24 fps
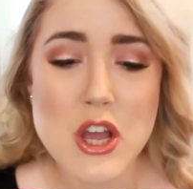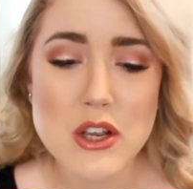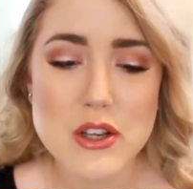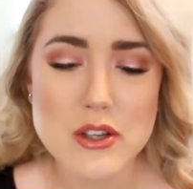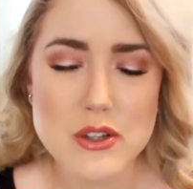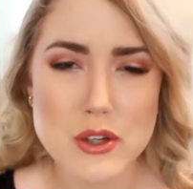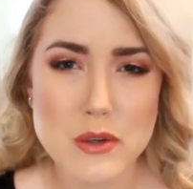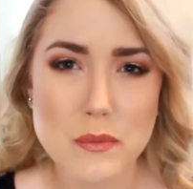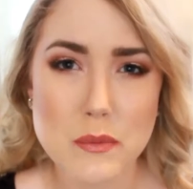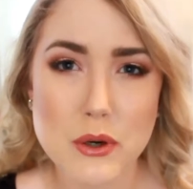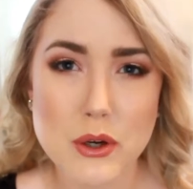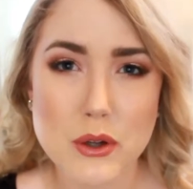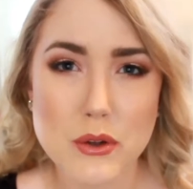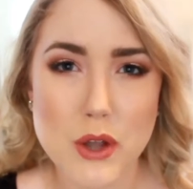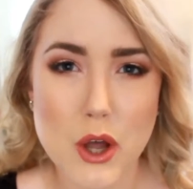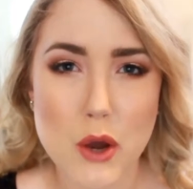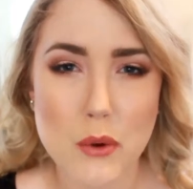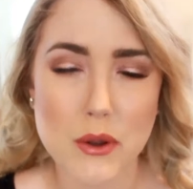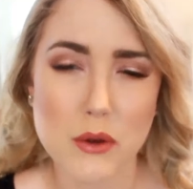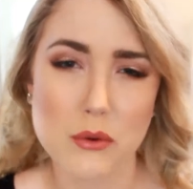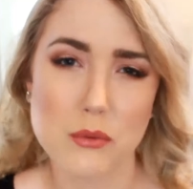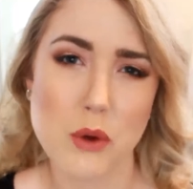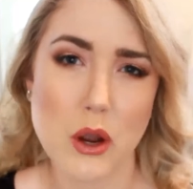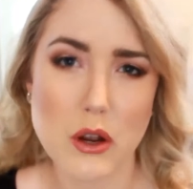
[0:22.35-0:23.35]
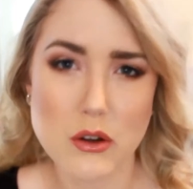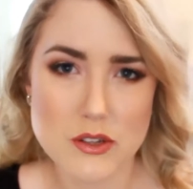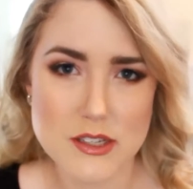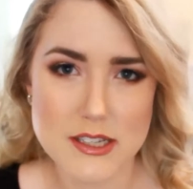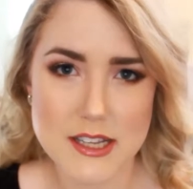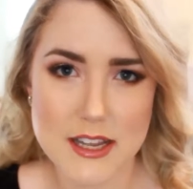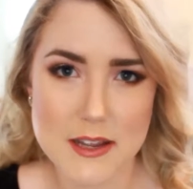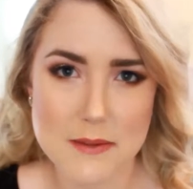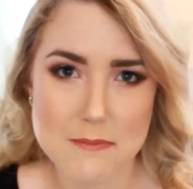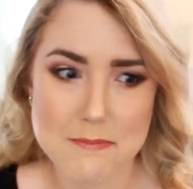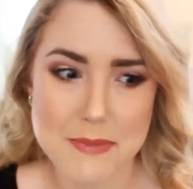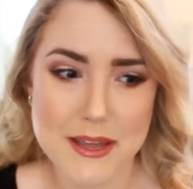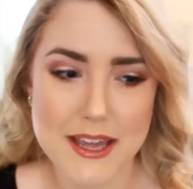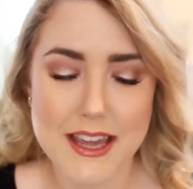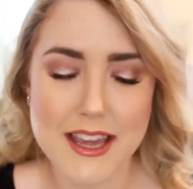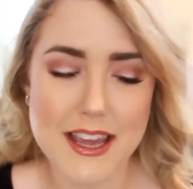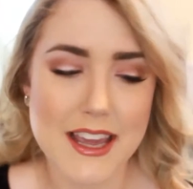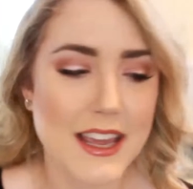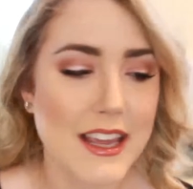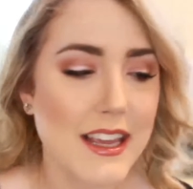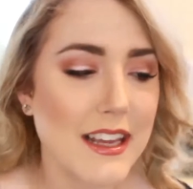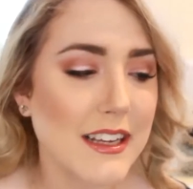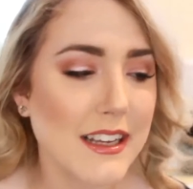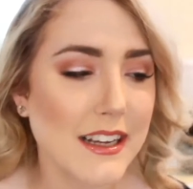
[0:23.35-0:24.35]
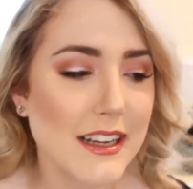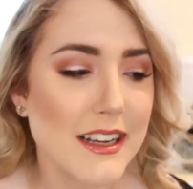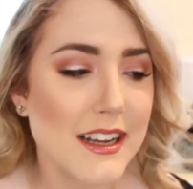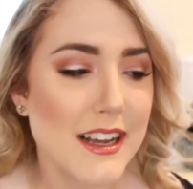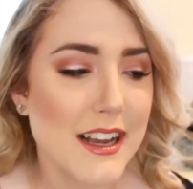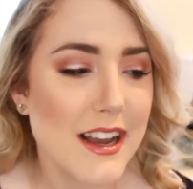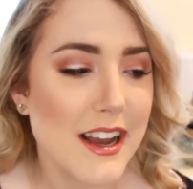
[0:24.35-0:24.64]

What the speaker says: super glowy rosy pink